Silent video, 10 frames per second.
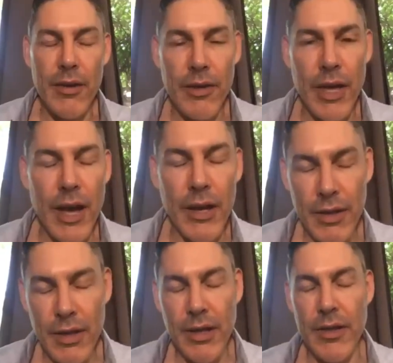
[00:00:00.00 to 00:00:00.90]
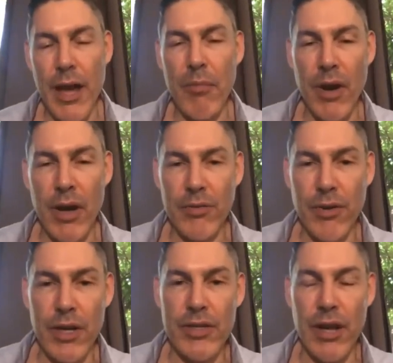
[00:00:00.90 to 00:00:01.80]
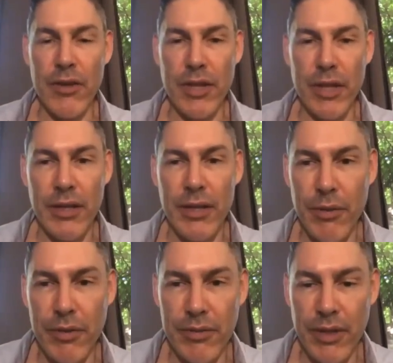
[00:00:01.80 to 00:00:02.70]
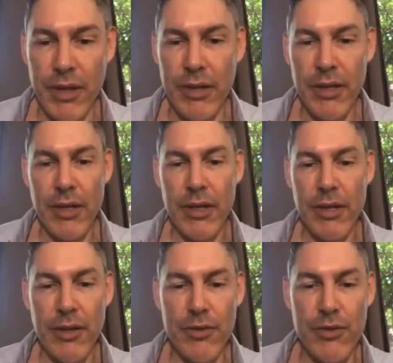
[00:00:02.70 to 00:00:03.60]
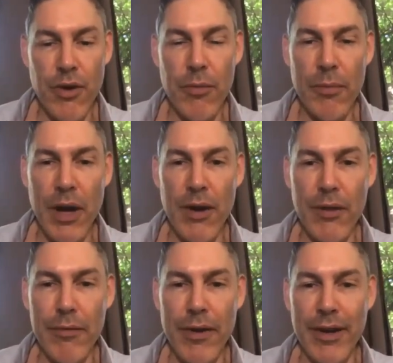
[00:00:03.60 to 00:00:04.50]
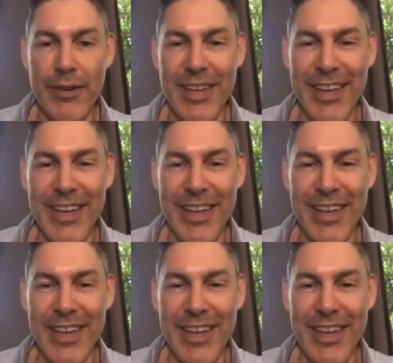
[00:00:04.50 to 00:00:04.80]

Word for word: yeah, in that price range, I don't think it was uh, the Jerome Powell effect.